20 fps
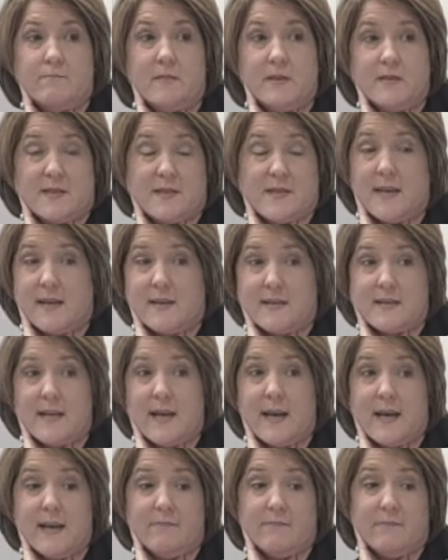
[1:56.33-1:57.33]
set
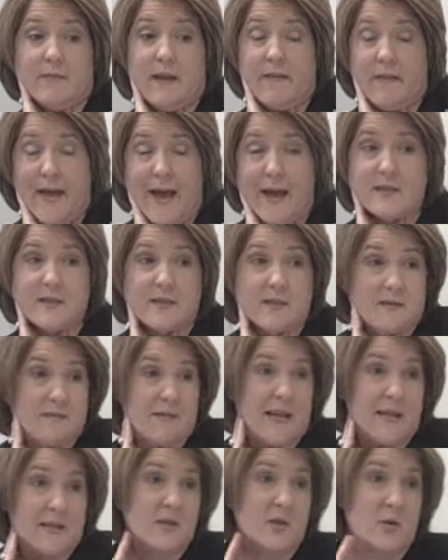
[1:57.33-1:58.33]
aside? And that's
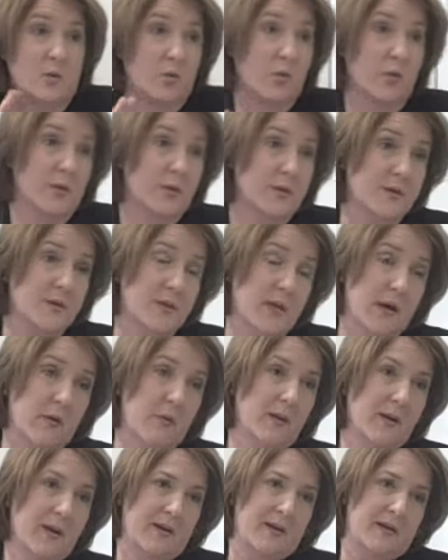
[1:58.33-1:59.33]
that's the rule. So
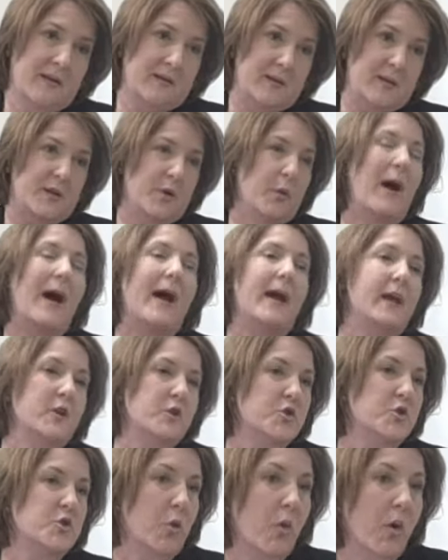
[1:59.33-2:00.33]
do I
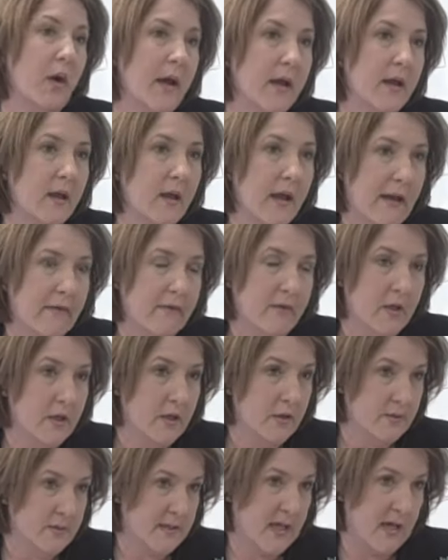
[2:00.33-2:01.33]
enjoy having to
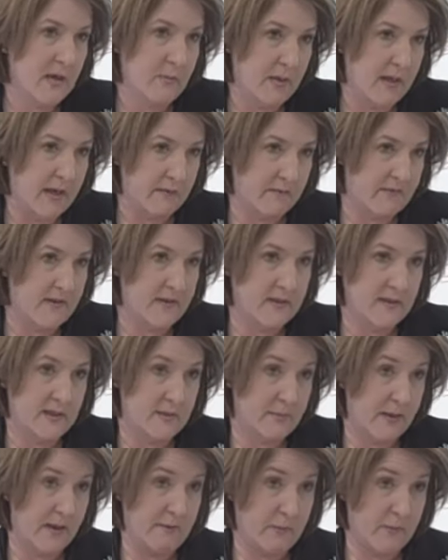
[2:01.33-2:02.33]
use campaign funds
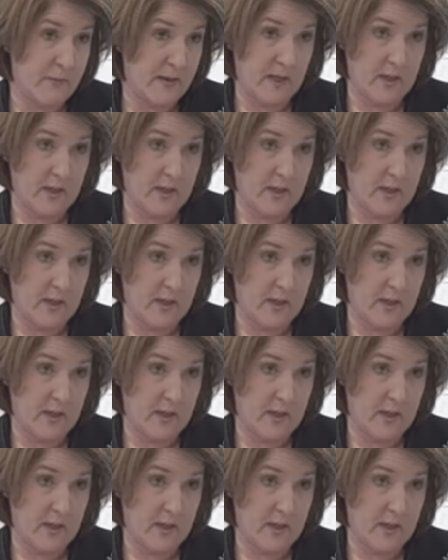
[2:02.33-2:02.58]
to pay for my